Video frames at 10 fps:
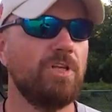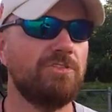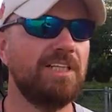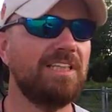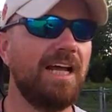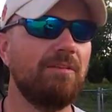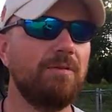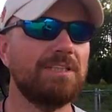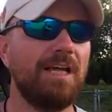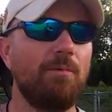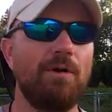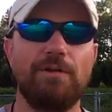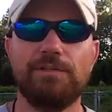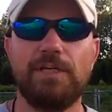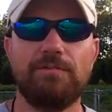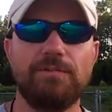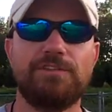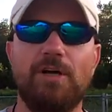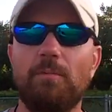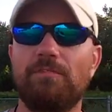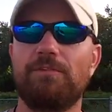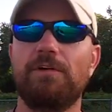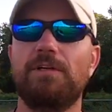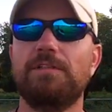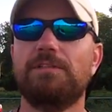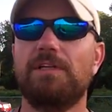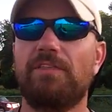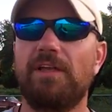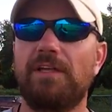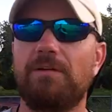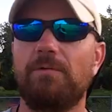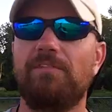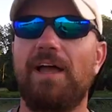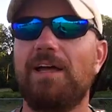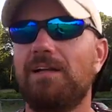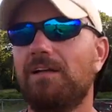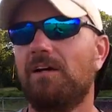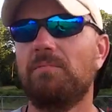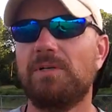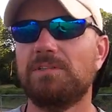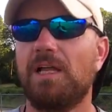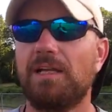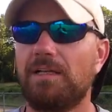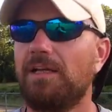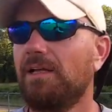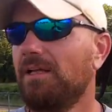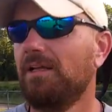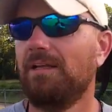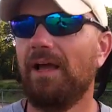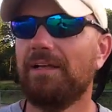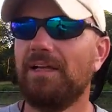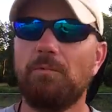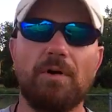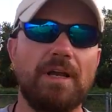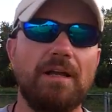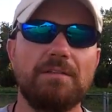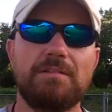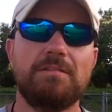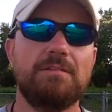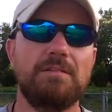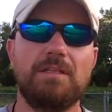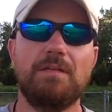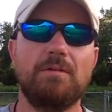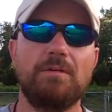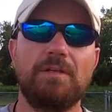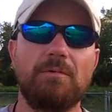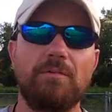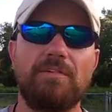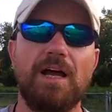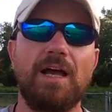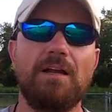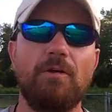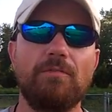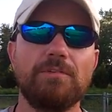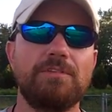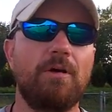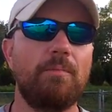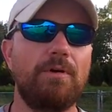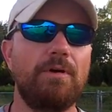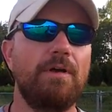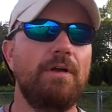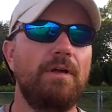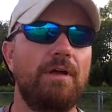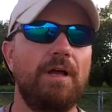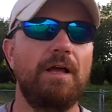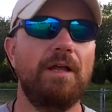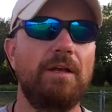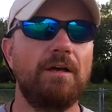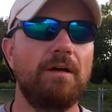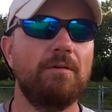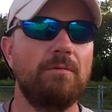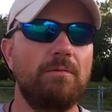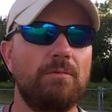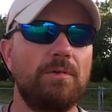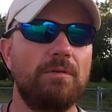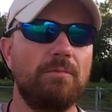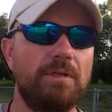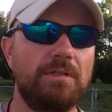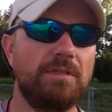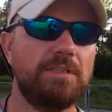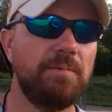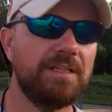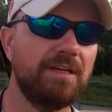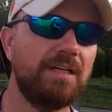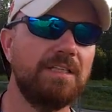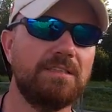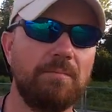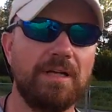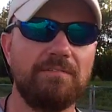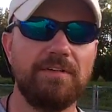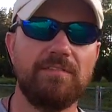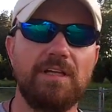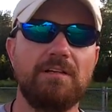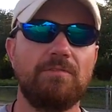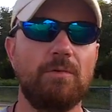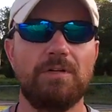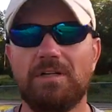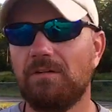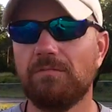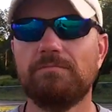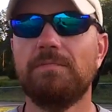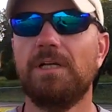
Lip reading: so that's kind of what it looks like for the summer for us. I think we've added up. There's like 19 workouts that we've got over the summer, and we expect our kids to make 15 to 14 of them.